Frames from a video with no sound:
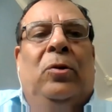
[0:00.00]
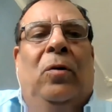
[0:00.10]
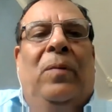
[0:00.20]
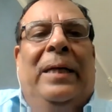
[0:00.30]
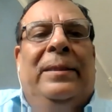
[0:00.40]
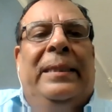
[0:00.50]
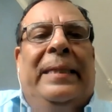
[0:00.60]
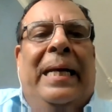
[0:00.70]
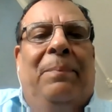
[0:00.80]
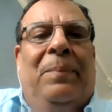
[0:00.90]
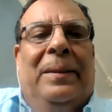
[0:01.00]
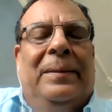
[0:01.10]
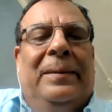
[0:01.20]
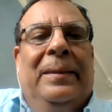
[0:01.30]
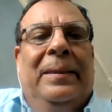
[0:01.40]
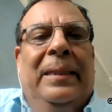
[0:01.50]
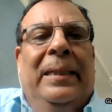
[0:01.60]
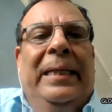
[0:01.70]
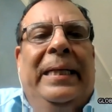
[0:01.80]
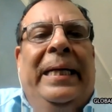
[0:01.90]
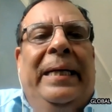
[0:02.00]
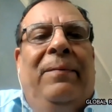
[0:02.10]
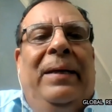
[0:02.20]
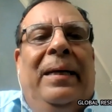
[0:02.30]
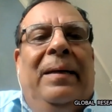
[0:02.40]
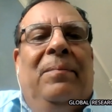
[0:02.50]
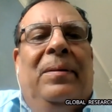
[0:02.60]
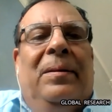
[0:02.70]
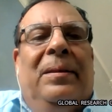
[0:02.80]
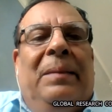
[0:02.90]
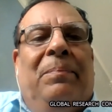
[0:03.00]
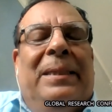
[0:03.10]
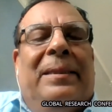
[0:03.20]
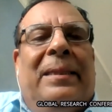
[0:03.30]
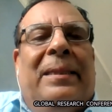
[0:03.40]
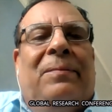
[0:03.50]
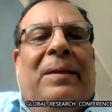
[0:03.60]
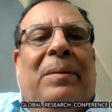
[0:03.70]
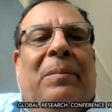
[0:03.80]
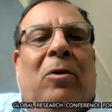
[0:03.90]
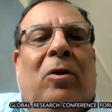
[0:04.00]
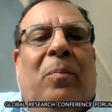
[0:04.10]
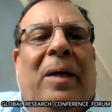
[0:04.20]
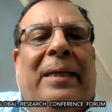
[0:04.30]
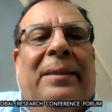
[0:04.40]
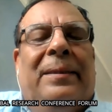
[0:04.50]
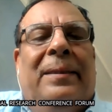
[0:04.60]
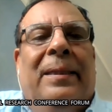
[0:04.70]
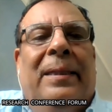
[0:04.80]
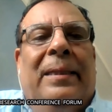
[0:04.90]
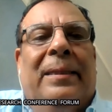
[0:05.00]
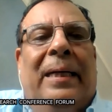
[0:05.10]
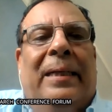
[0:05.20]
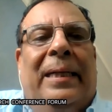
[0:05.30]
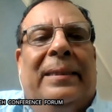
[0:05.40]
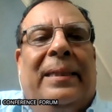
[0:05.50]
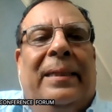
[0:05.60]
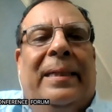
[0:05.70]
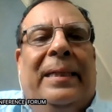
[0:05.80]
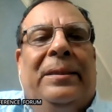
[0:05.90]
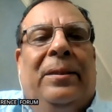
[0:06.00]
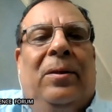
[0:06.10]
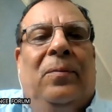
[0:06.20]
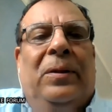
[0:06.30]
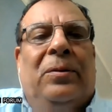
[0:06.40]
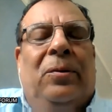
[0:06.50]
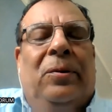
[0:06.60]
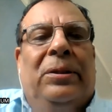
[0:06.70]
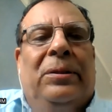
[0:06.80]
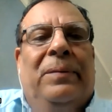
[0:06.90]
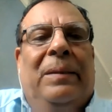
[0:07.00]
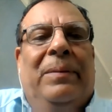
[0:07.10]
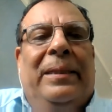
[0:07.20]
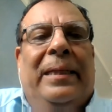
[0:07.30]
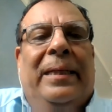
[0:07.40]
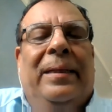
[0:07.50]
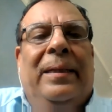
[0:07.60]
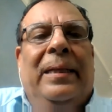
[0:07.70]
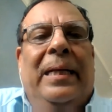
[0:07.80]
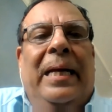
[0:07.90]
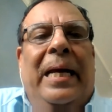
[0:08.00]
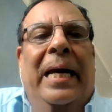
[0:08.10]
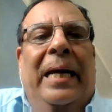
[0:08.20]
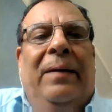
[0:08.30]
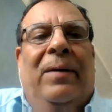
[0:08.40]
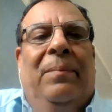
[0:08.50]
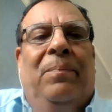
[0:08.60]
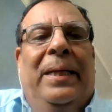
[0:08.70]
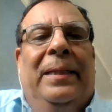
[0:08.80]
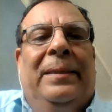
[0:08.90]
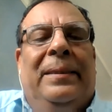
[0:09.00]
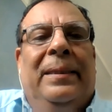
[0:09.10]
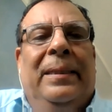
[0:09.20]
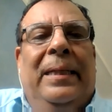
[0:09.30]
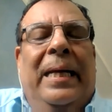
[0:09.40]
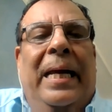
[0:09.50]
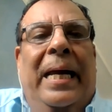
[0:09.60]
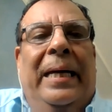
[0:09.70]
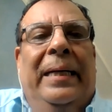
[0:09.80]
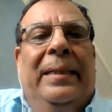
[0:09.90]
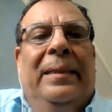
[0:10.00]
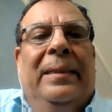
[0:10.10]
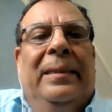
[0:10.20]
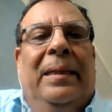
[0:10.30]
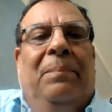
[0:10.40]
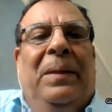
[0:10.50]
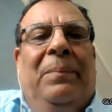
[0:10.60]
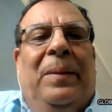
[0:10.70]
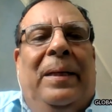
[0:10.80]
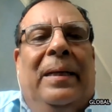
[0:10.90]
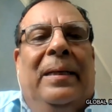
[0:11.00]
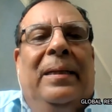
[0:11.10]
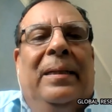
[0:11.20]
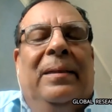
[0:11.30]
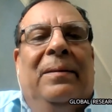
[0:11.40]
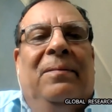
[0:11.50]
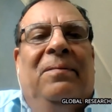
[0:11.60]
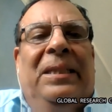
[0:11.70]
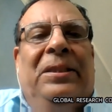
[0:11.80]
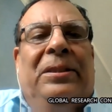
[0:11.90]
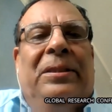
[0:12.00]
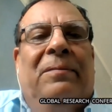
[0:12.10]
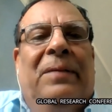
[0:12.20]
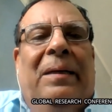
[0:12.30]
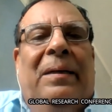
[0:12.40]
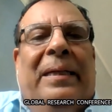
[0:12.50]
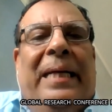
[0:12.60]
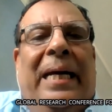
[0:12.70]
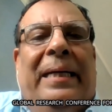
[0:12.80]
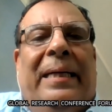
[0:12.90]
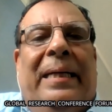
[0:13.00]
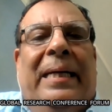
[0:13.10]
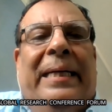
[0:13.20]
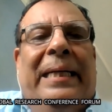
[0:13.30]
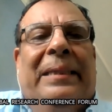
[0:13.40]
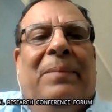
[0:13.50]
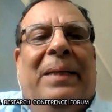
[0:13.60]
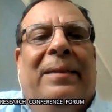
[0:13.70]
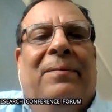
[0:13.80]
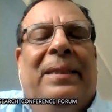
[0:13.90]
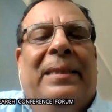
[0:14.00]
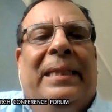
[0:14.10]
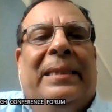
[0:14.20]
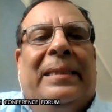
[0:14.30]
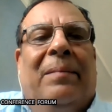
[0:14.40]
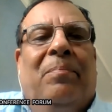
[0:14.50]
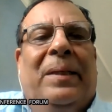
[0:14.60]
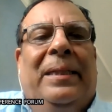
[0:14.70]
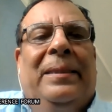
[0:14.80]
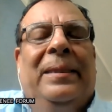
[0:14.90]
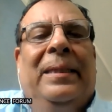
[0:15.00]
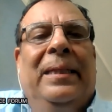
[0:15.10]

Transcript: So once it happens, the business will be monopolized, the concentration of resources will be there at one place, and the people which will get engagement with these companies,